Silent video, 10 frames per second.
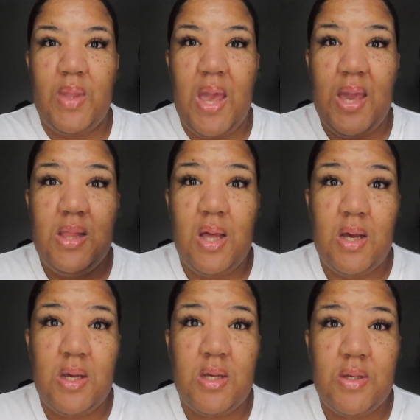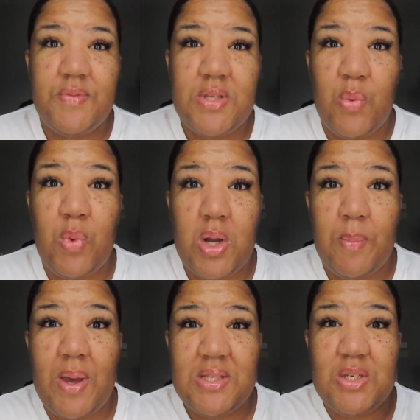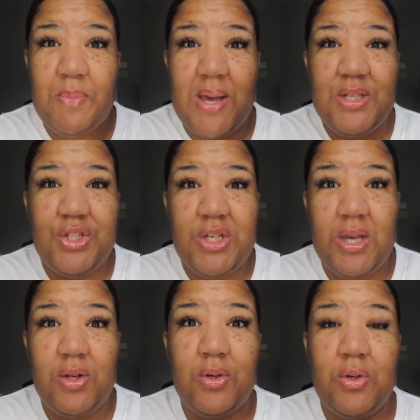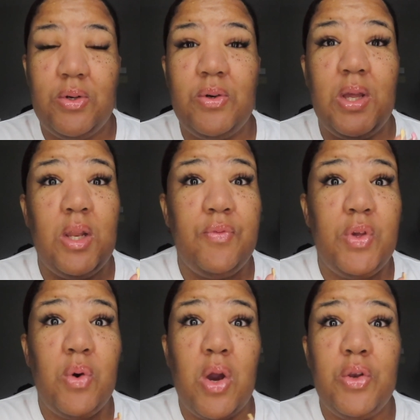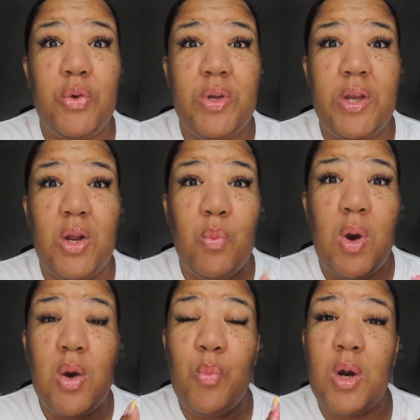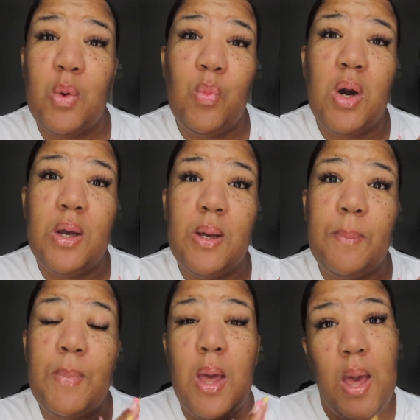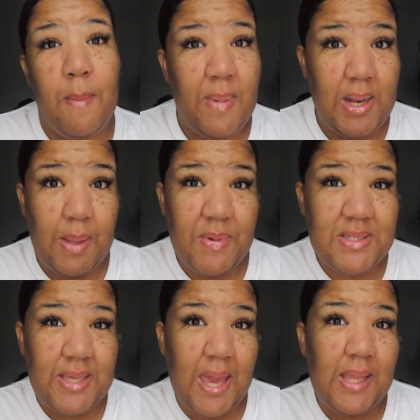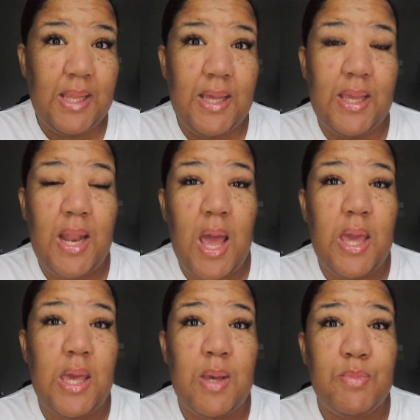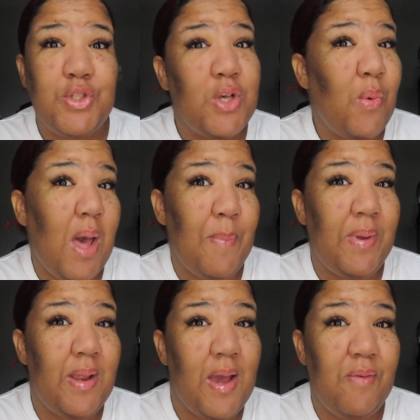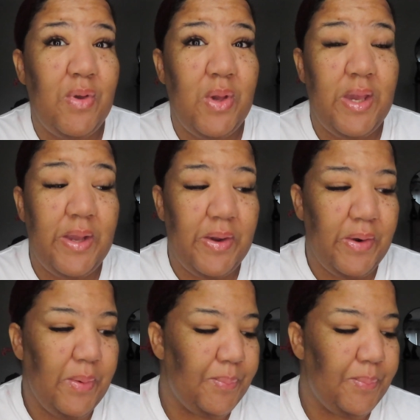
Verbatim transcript: hey loves and welcome back to my channel and if you are new here welcome welcome welcome my name is Cayla and i am so happy to have you here